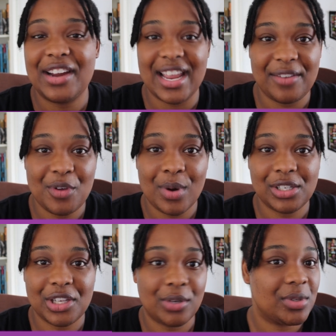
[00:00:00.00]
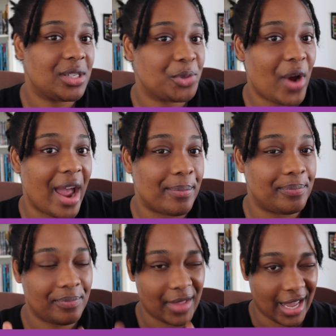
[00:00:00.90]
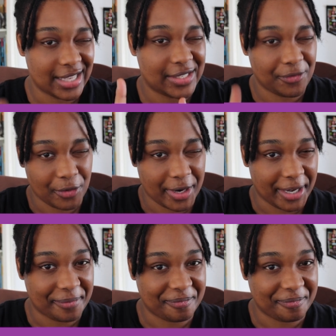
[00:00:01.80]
And if you are too, subscribe. It's free.